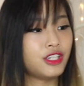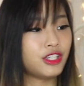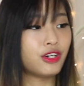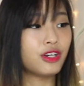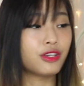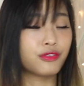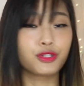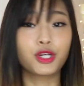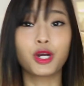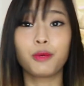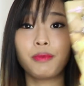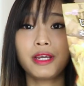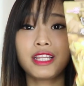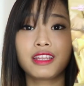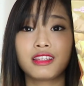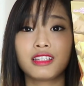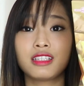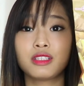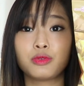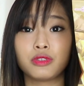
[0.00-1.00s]
You know, if you
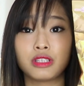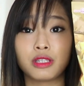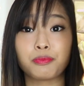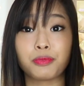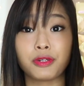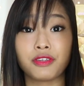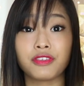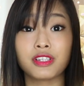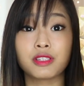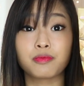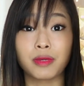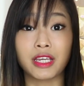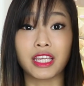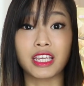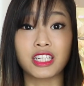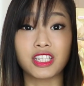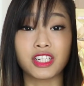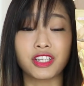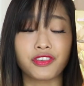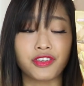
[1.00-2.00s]
compare this with the previous
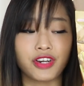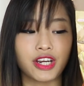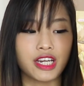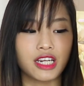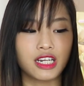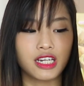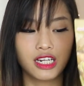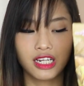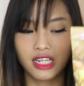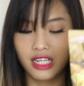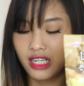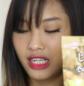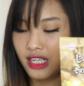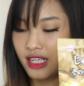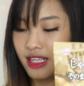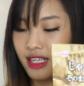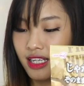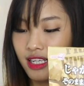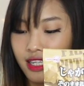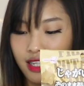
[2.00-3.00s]
packaging, right,
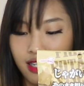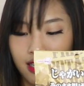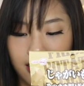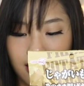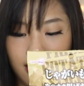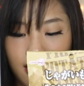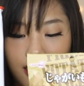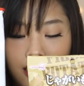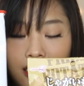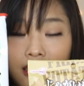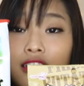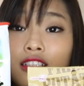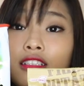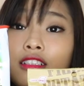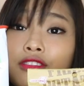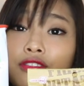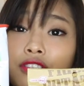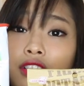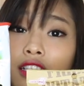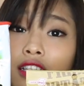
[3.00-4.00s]
this
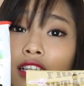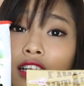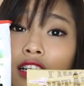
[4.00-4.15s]
is really